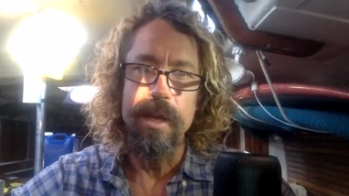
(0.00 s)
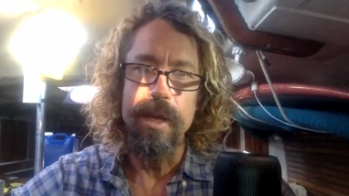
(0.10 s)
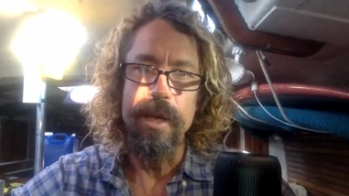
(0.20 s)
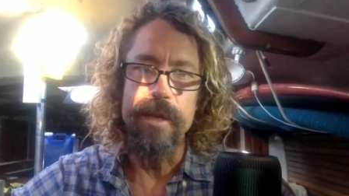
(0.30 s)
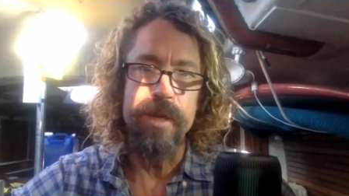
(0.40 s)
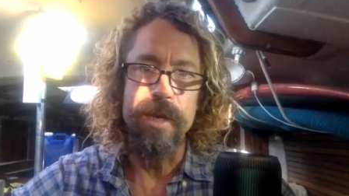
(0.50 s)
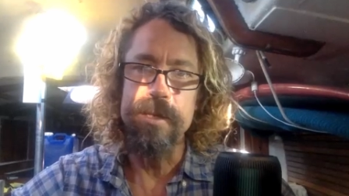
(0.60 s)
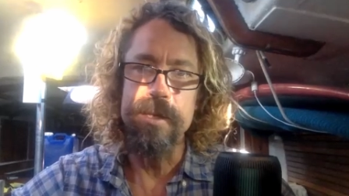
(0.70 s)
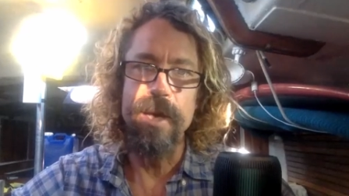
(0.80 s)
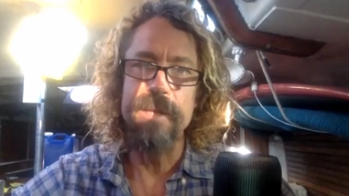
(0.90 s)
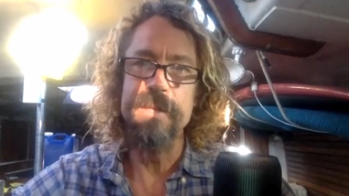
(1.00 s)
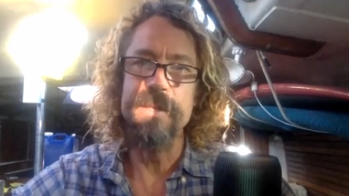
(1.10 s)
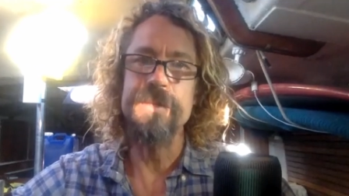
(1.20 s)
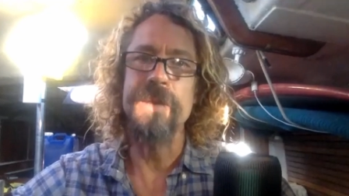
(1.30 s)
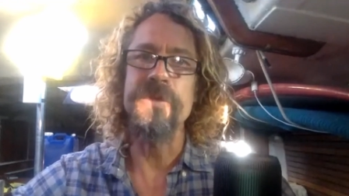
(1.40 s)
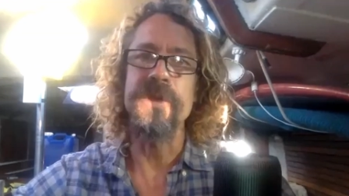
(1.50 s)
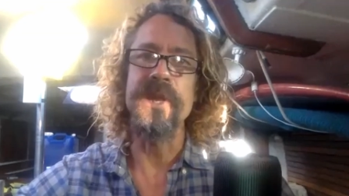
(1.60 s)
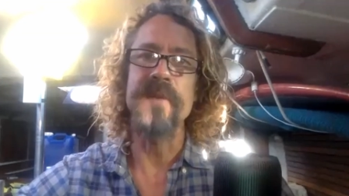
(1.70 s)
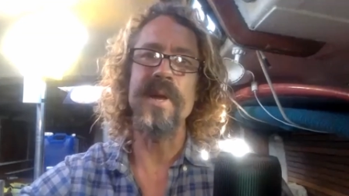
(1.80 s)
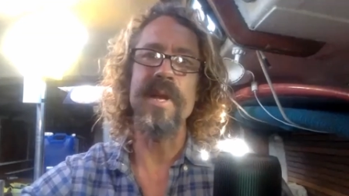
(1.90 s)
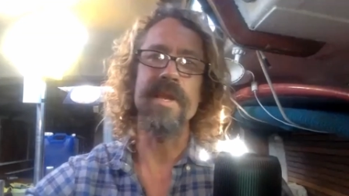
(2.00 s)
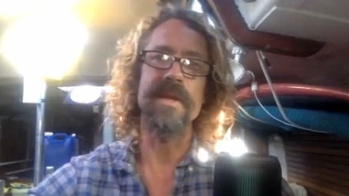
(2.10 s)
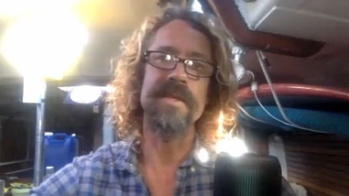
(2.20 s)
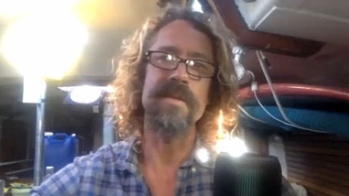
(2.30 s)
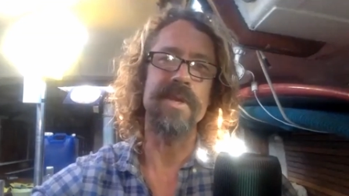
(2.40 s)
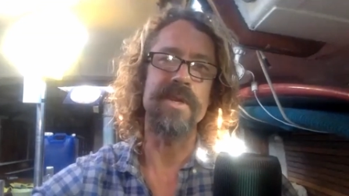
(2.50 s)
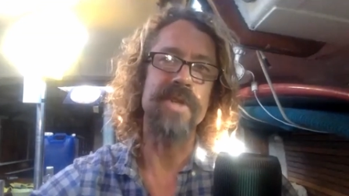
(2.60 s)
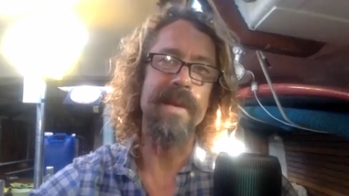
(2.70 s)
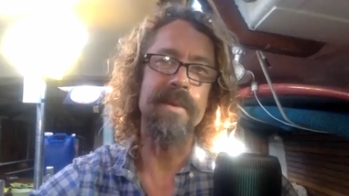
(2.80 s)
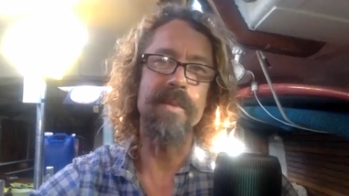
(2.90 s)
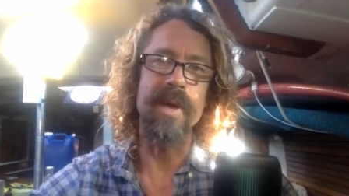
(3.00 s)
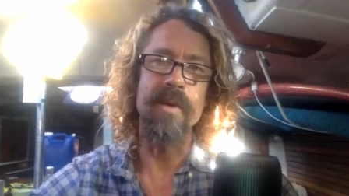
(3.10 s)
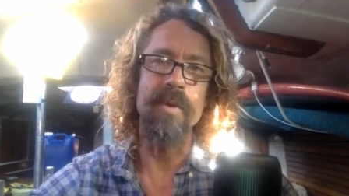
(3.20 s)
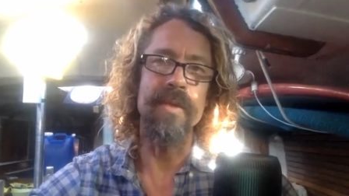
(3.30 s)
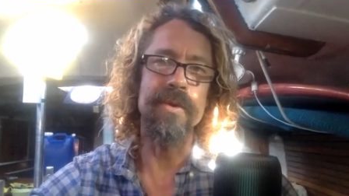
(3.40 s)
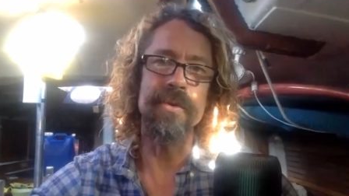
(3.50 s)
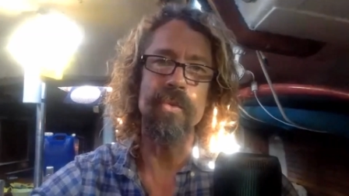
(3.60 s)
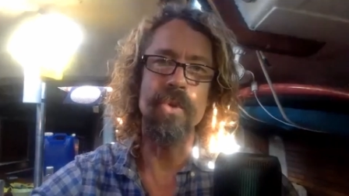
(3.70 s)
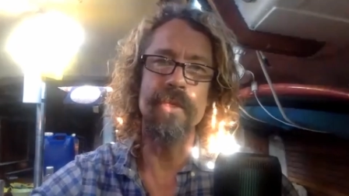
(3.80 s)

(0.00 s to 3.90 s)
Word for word: it's it's not something anybody needs to be ashamed about whether you're mm-hmm.